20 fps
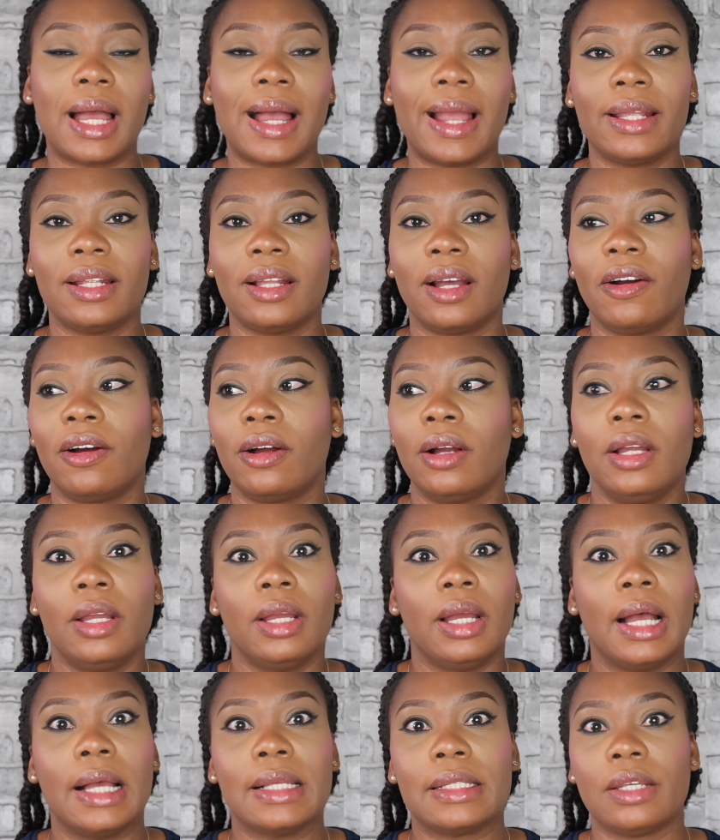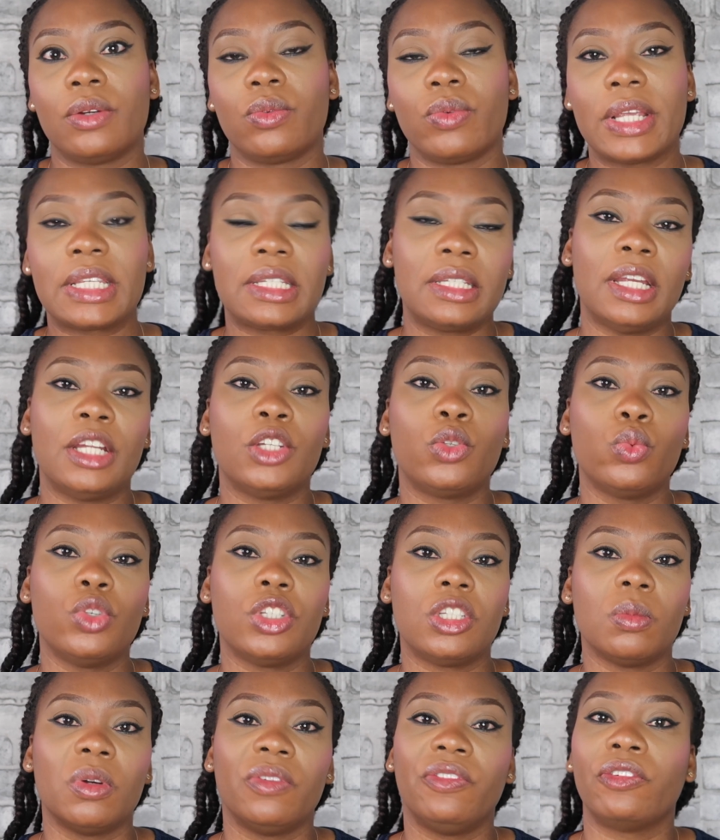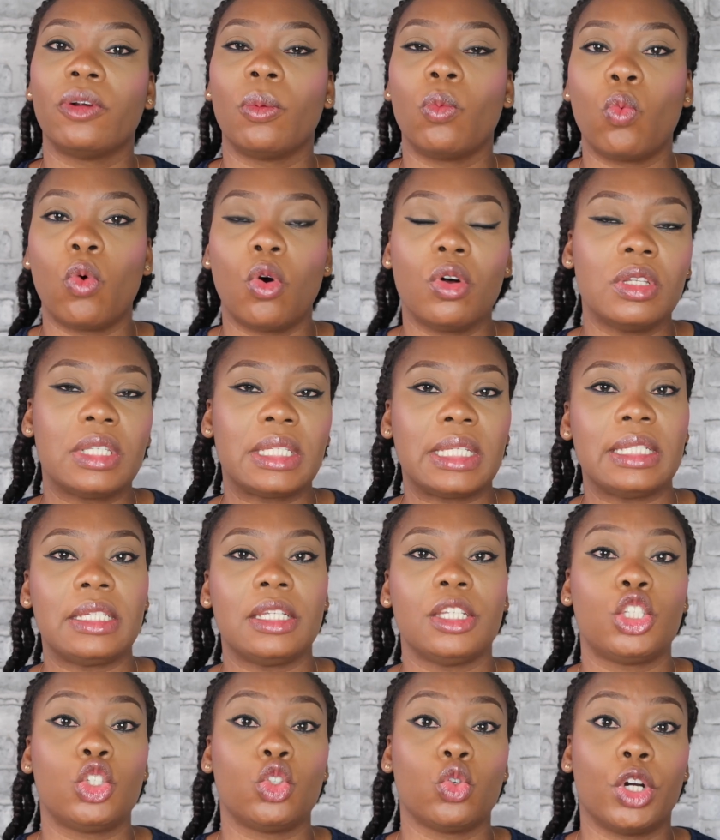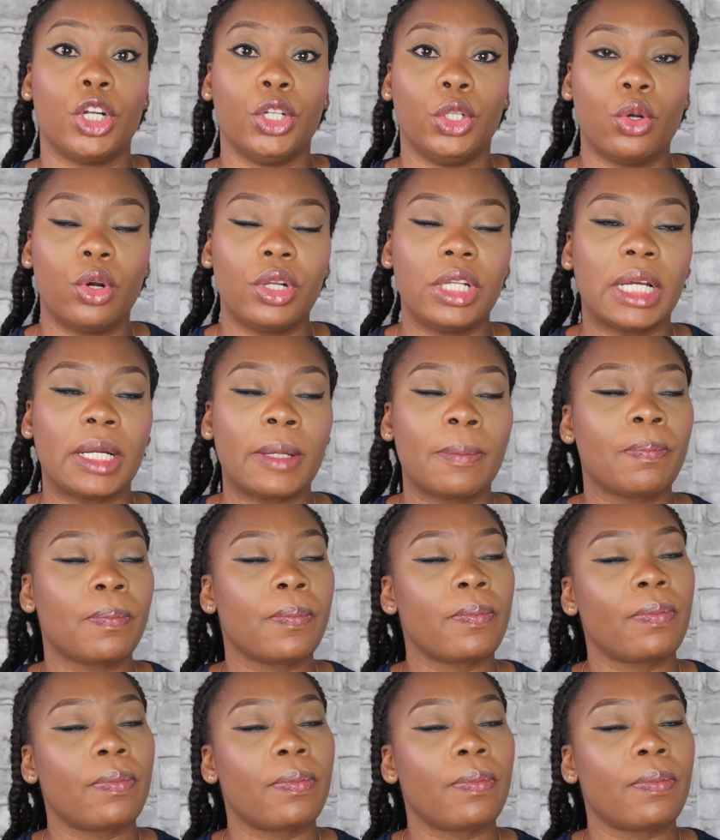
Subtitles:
either as a resident who's moving from one city to another.